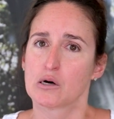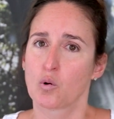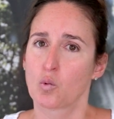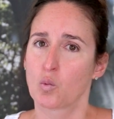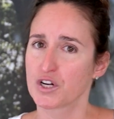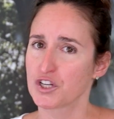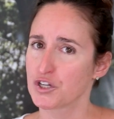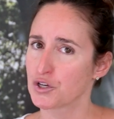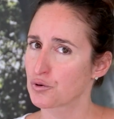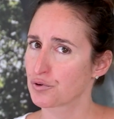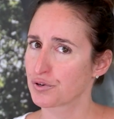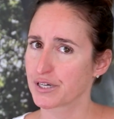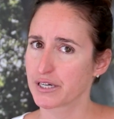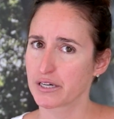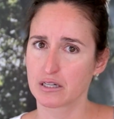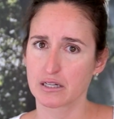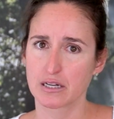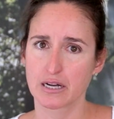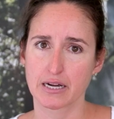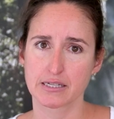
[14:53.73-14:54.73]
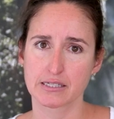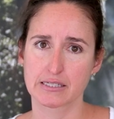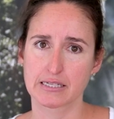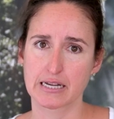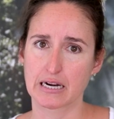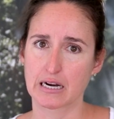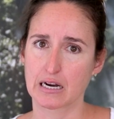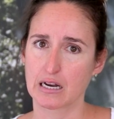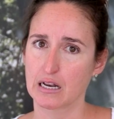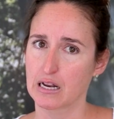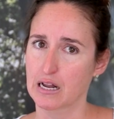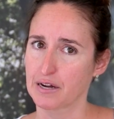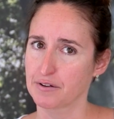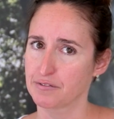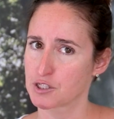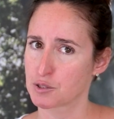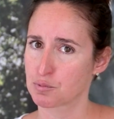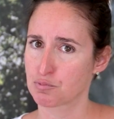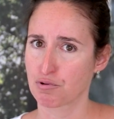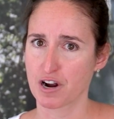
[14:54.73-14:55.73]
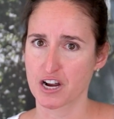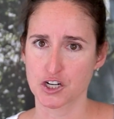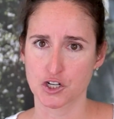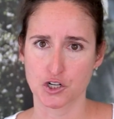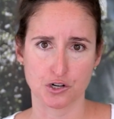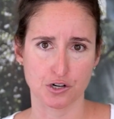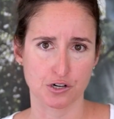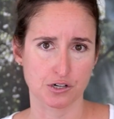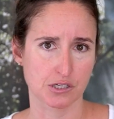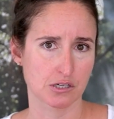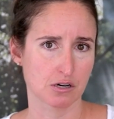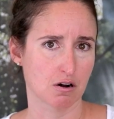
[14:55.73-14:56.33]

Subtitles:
When you realize that life's pressures